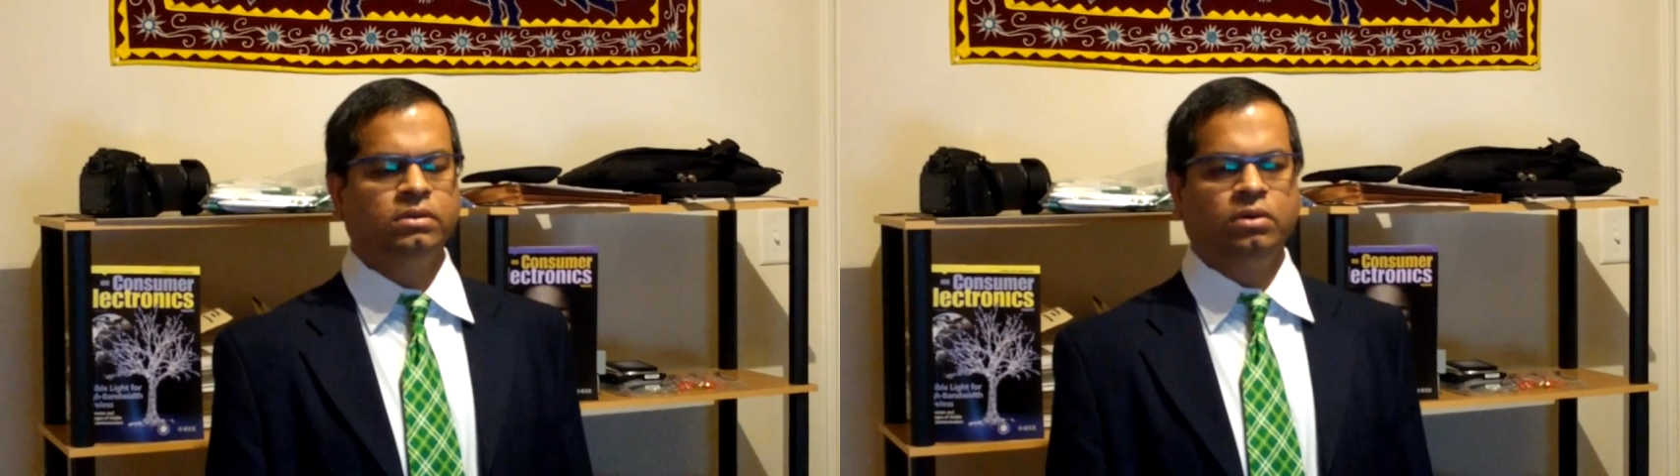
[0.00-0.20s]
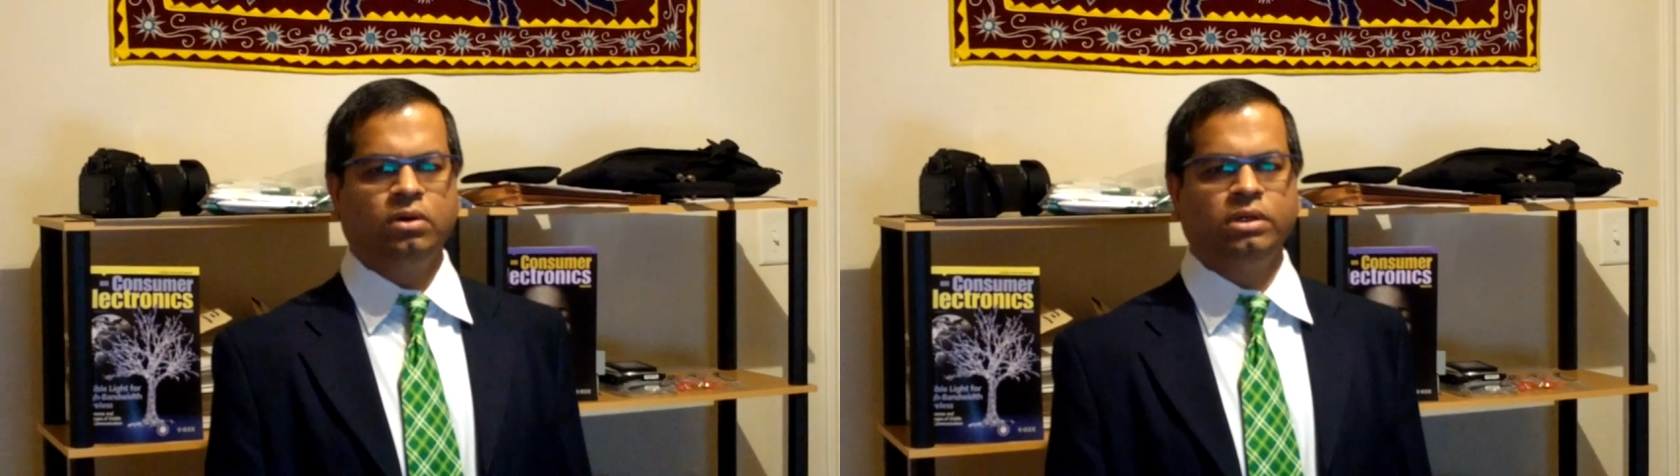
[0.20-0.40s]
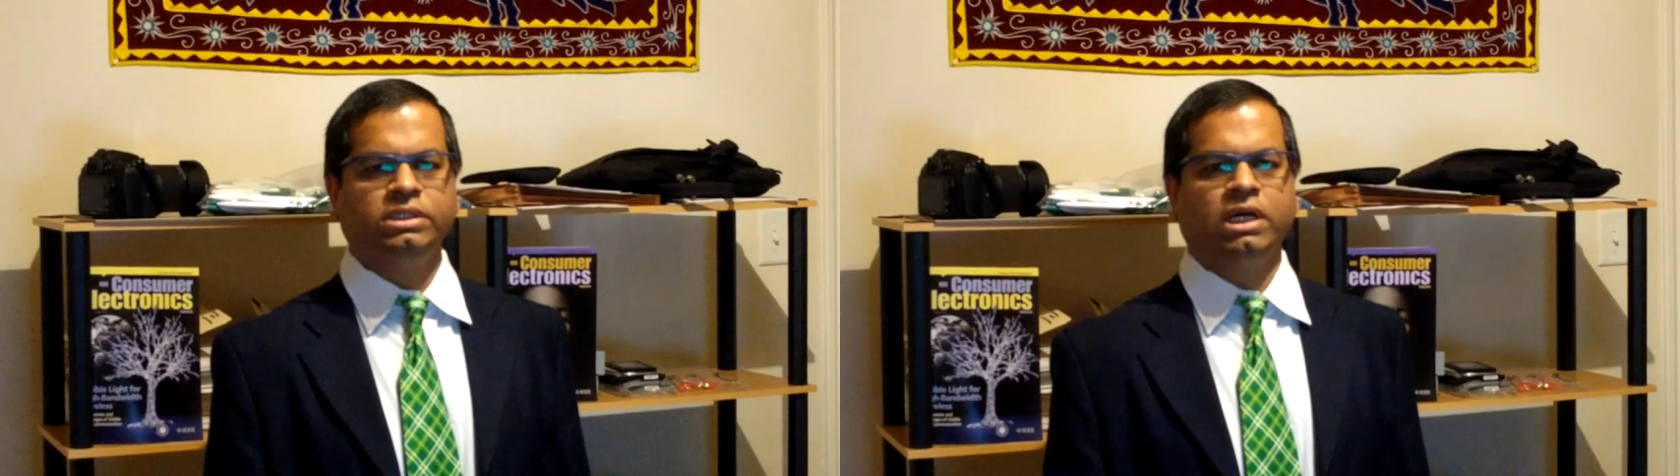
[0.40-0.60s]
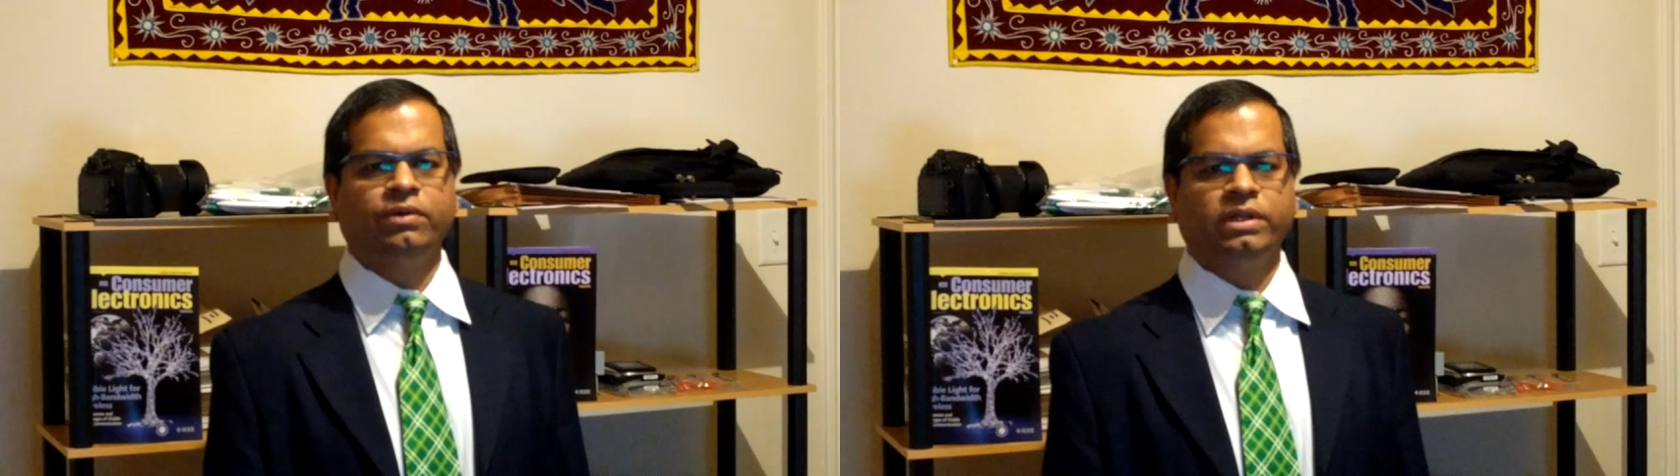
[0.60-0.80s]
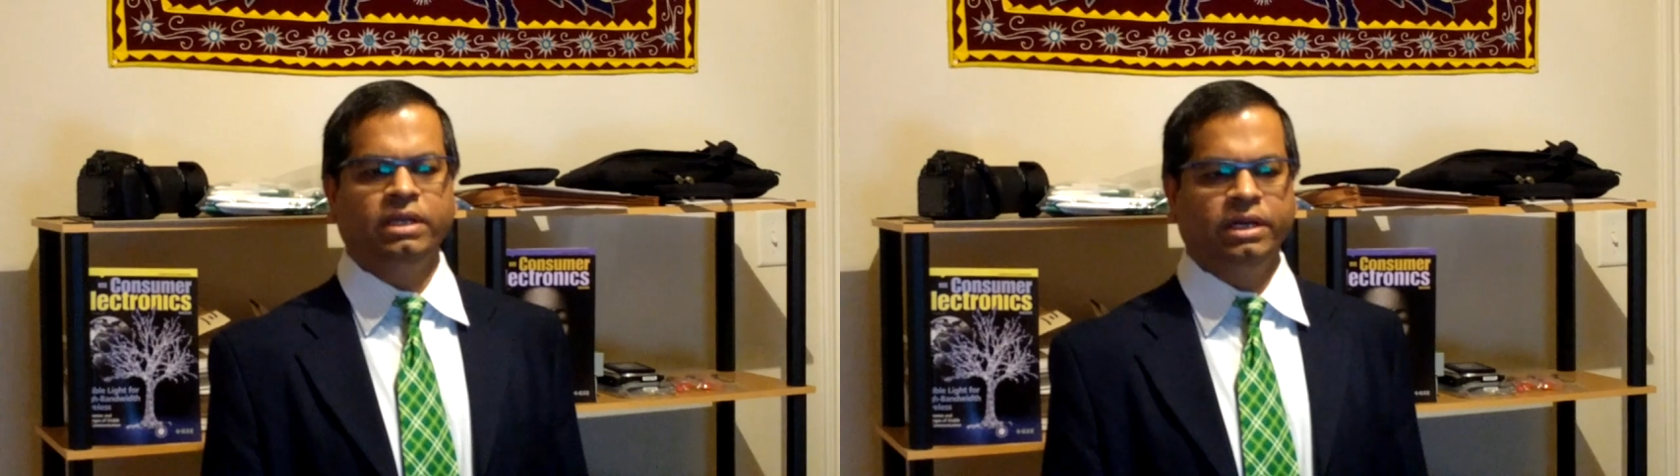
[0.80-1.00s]
on January
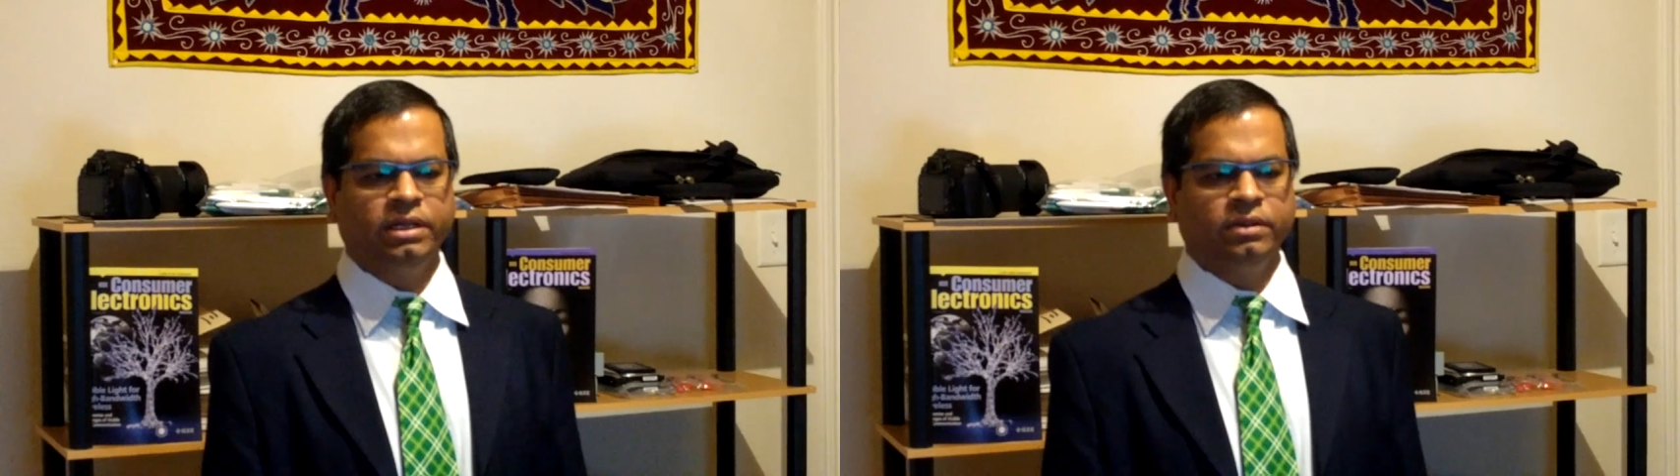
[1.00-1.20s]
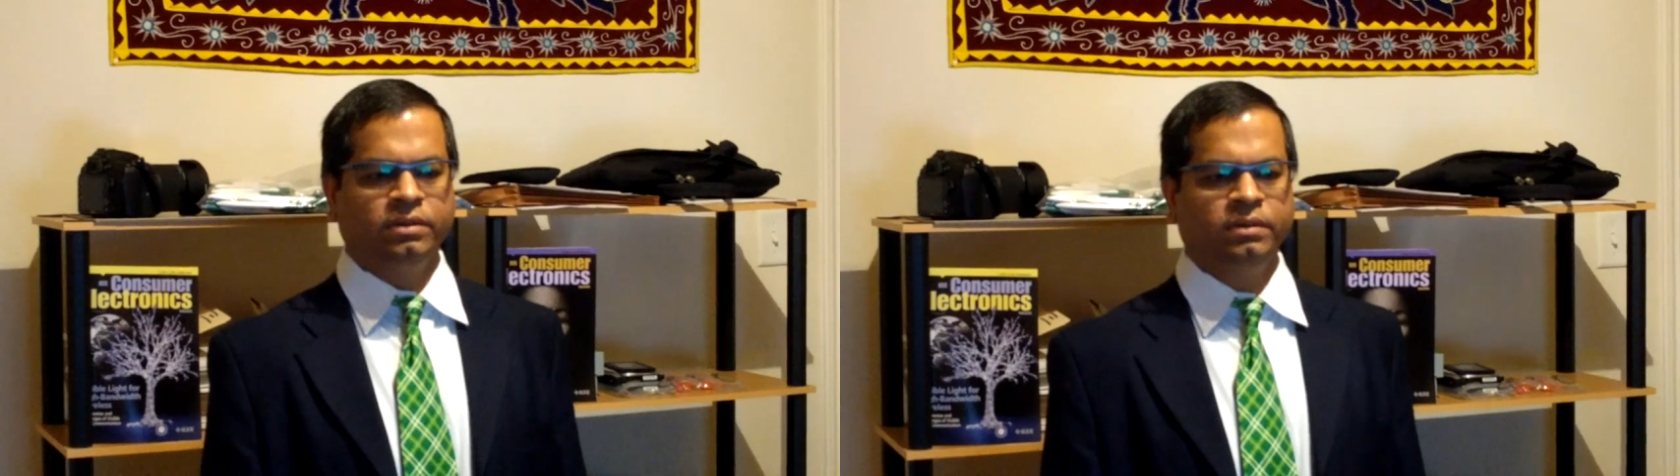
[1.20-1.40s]
13th.